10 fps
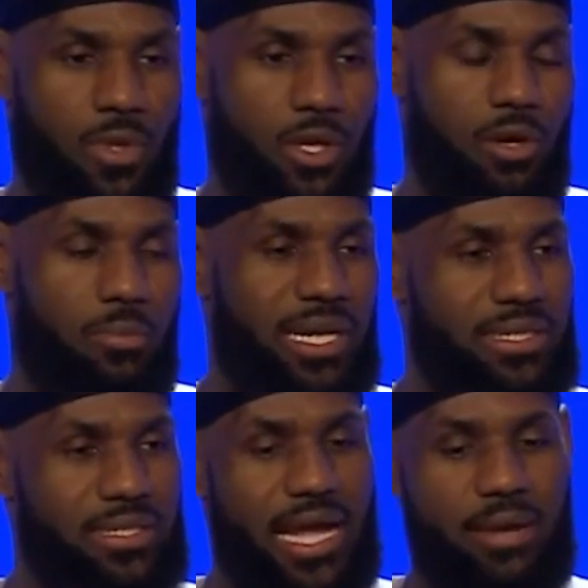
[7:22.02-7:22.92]
you know, but
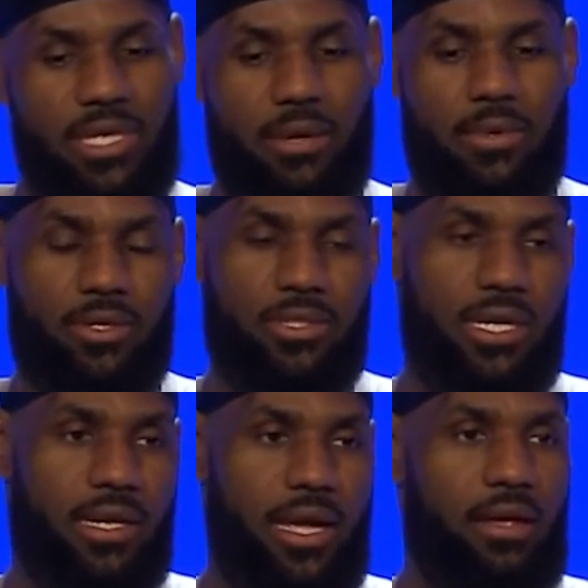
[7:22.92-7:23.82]
at the same time,
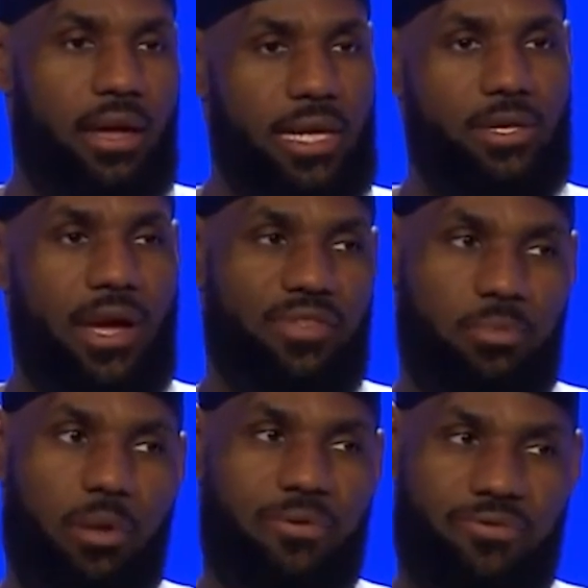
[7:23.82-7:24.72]
understanding that I still have
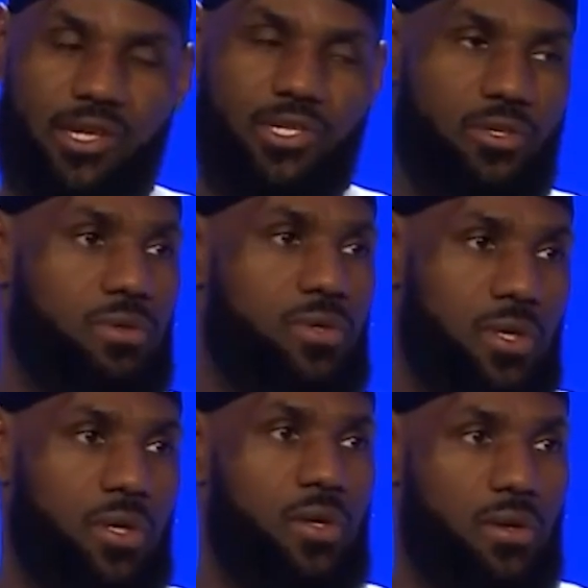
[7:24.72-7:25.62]
to be a professional.
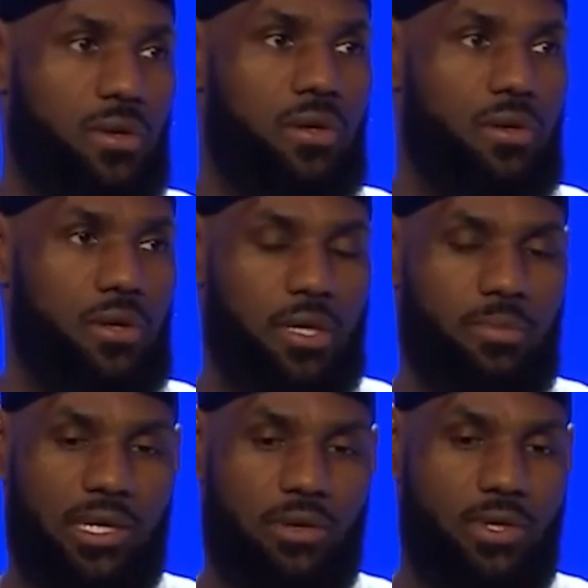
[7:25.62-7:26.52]
You know,
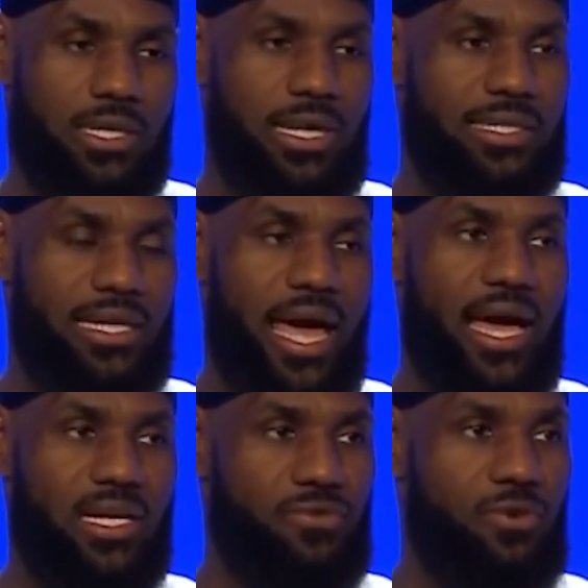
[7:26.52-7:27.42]
I know it's a lot to
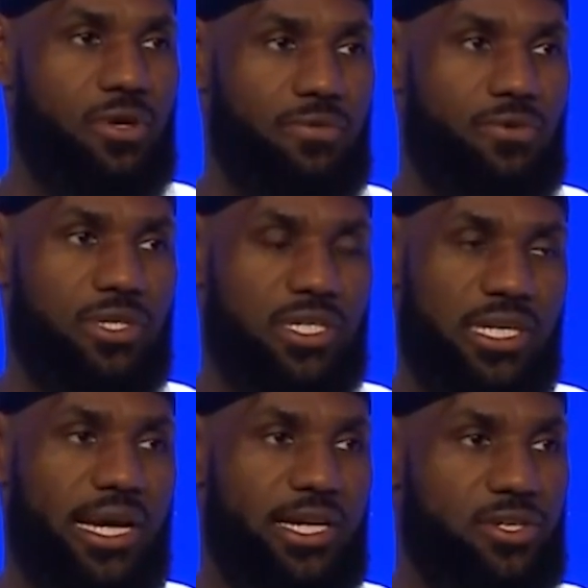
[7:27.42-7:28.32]
ask for a
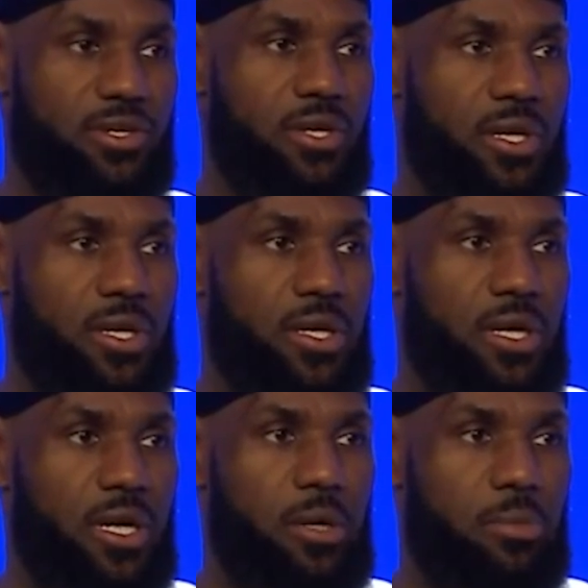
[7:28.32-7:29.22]
teenager,
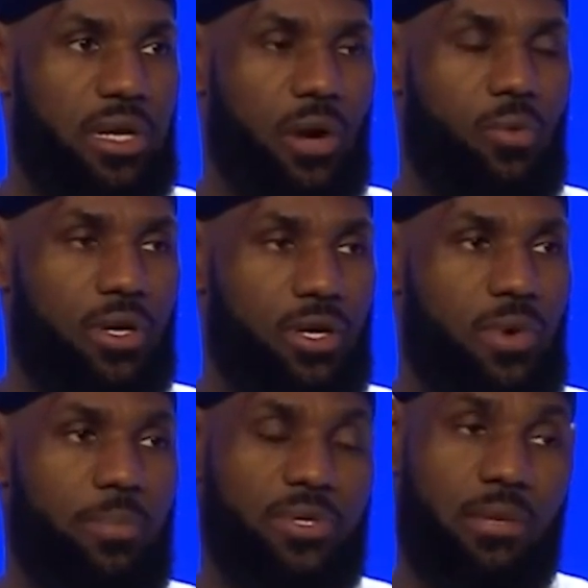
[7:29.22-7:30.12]
but I wanted to
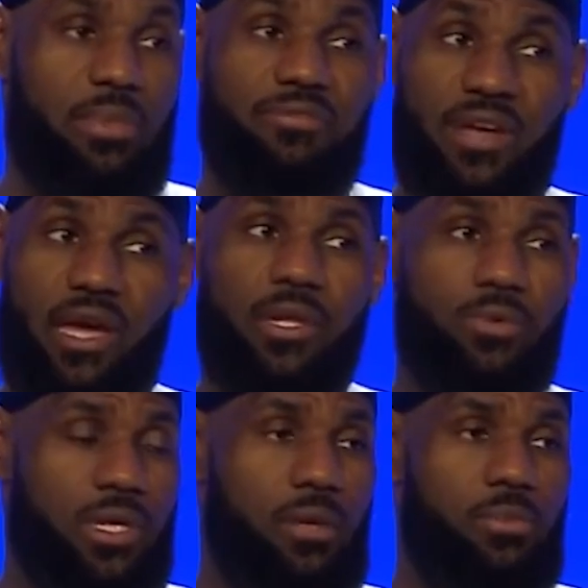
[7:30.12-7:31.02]
represent my family
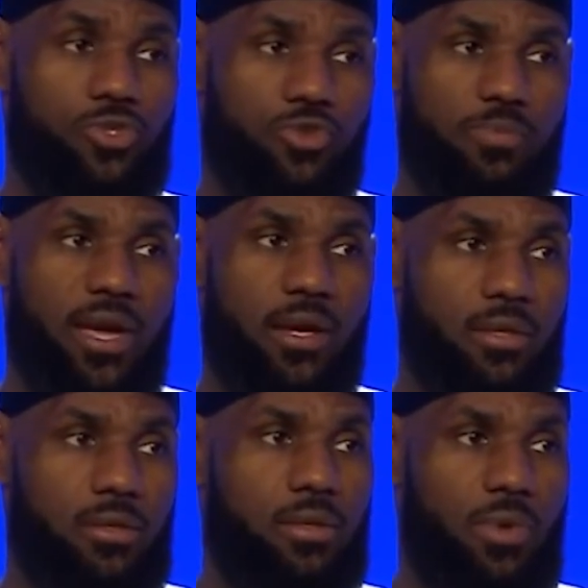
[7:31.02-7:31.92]
with the utmost
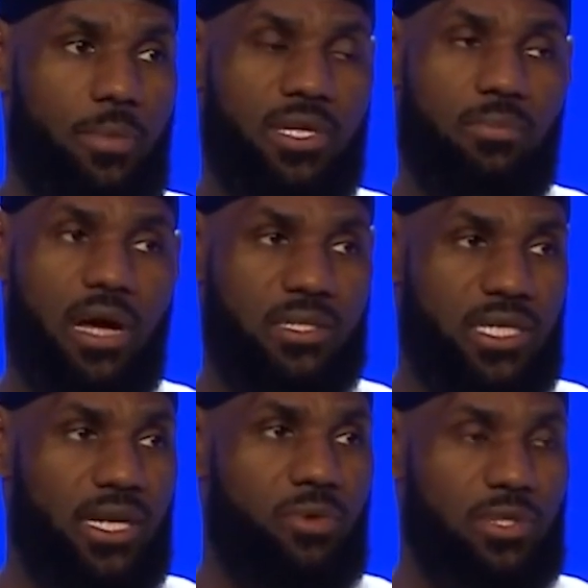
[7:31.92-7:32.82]
respect, represent my
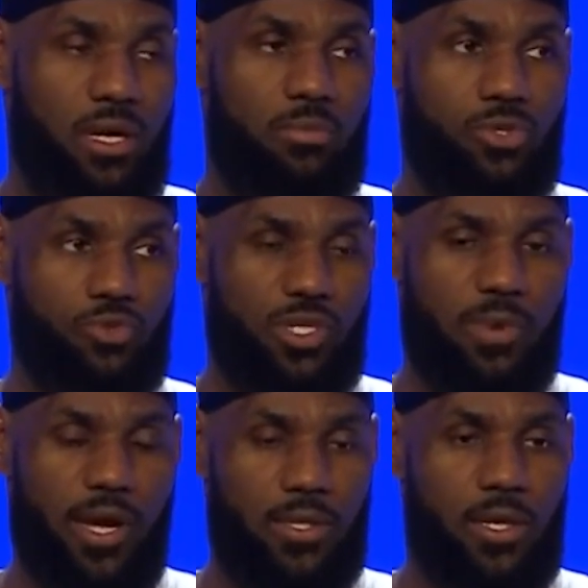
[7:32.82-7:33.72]
city with the utmost
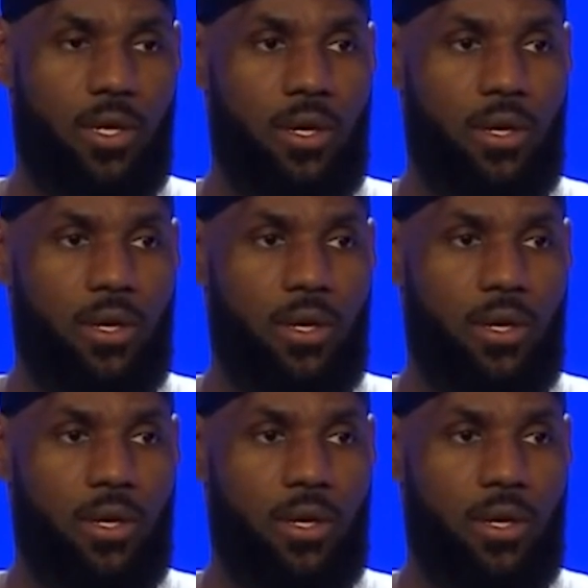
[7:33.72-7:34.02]
respect.